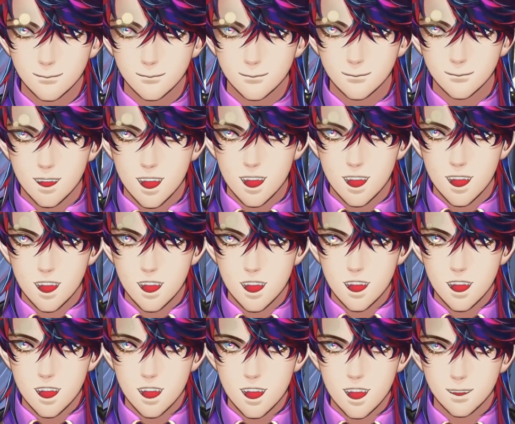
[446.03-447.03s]
Oh wait,
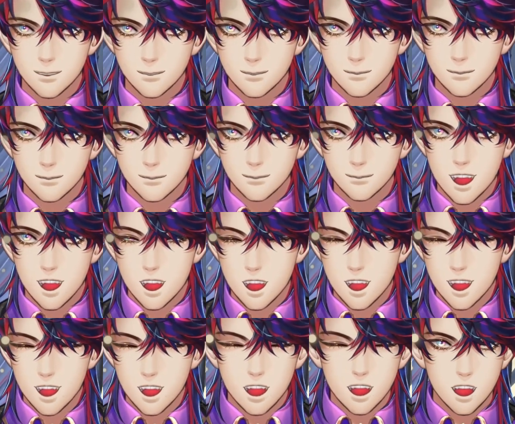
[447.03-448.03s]
are you? You're with
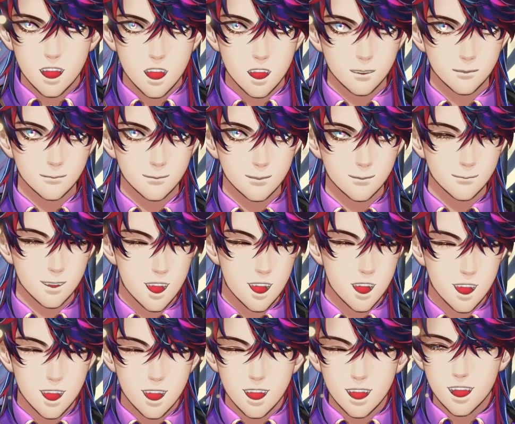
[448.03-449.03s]
Schale? The
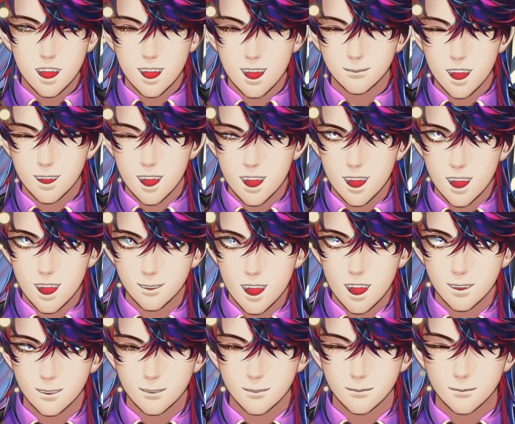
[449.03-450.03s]
Federal Investigation
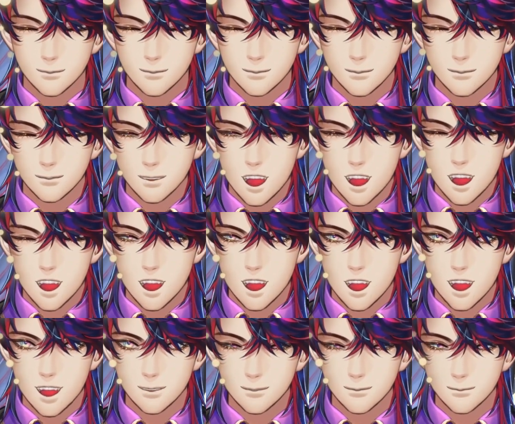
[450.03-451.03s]
Club?
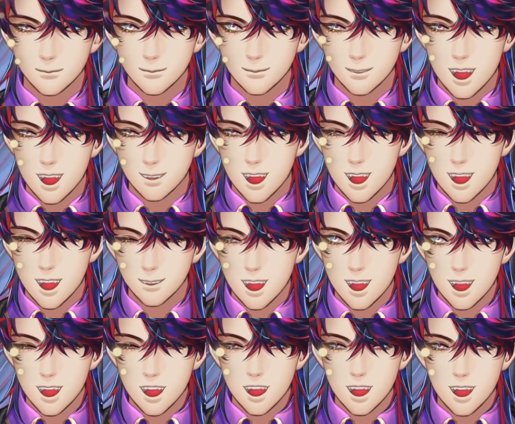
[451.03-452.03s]
Wow, that means you
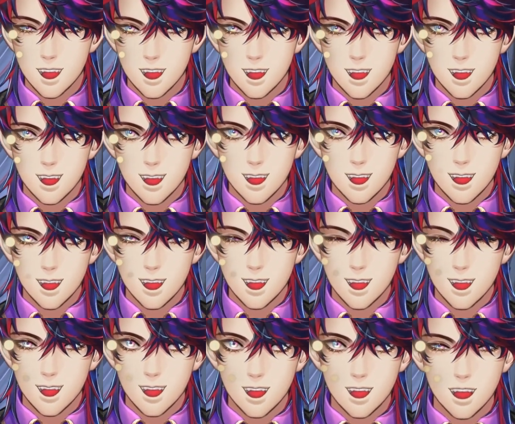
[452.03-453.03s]
got the letter
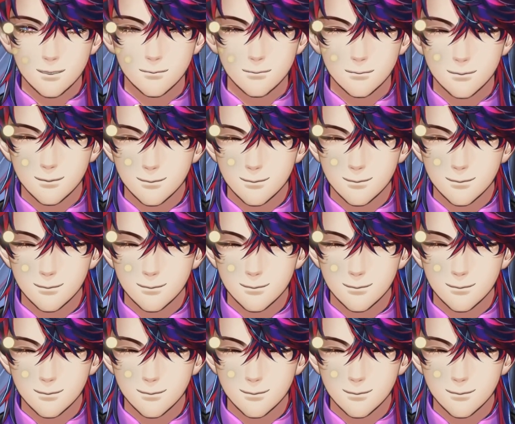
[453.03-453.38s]
Ayane wrote.